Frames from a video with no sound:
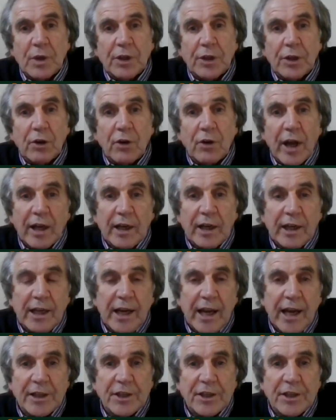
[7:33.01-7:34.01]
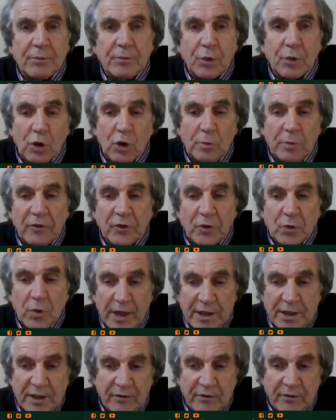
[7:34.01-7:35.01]
where the O'Rahilly led a group of
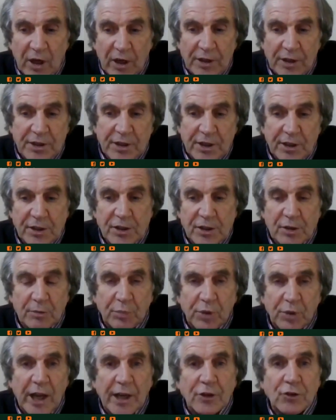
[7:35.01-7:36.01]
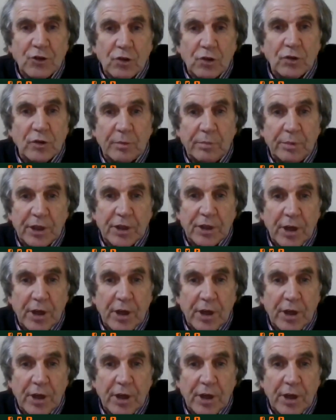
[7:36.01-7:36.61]
20 volunteers to break through